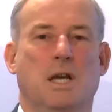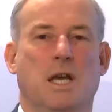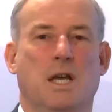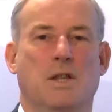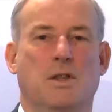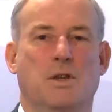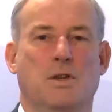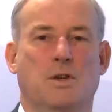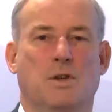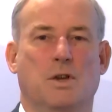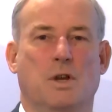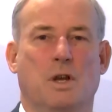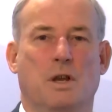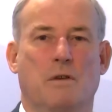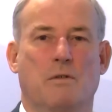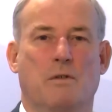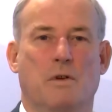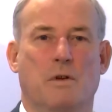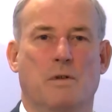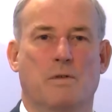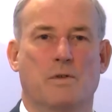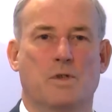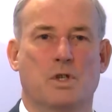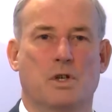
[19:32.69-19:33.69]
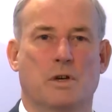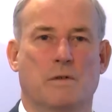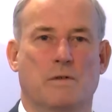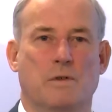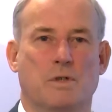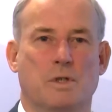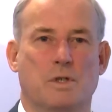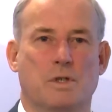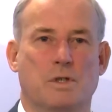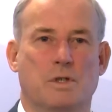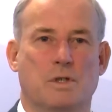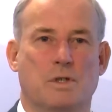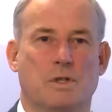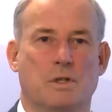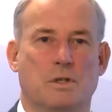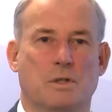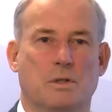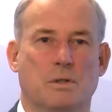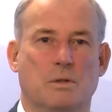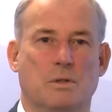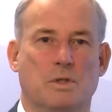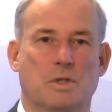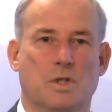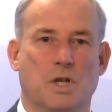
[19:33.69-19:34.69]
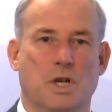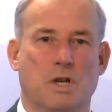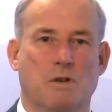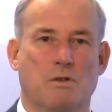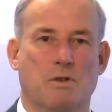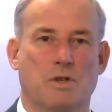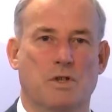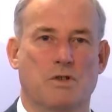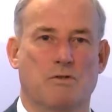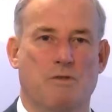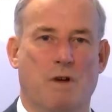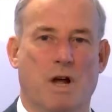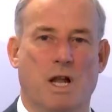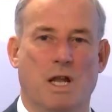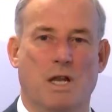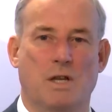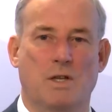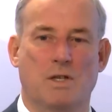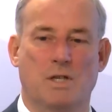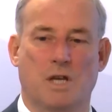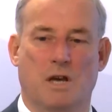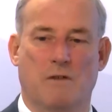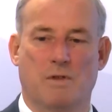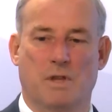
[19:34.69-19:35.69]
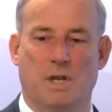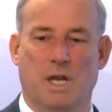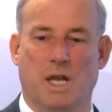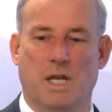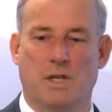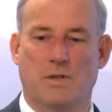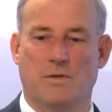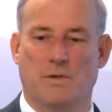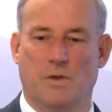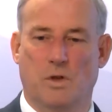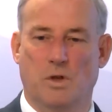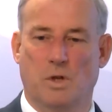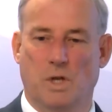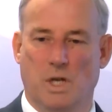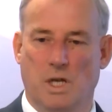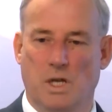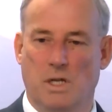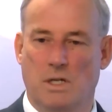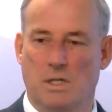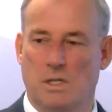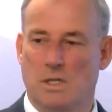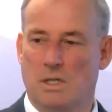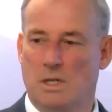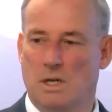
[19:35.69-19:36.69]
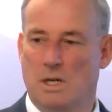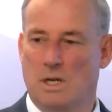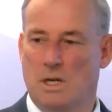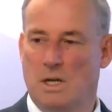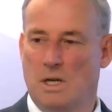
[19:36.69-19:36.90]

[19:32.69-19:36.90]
in the delivery of services to senior Australians over the next few years.